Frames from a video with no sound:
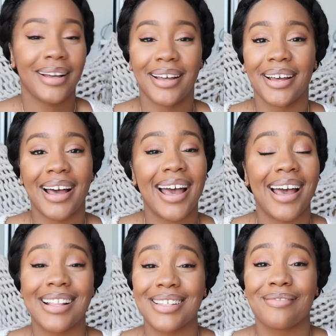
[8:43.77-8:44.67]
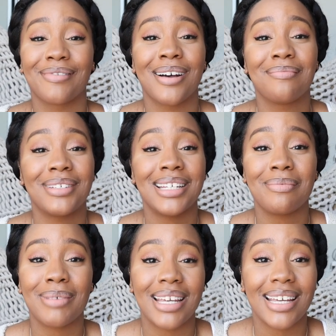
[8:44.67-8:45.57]
I had to rub
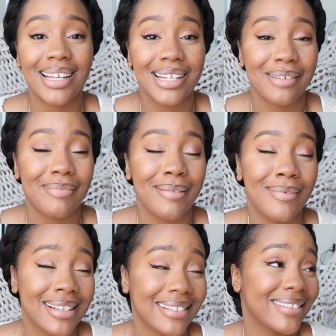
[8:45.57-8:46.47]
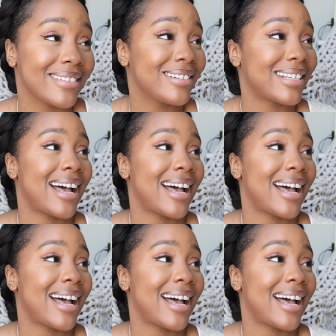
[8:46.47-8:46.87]
deep heat into my muscles,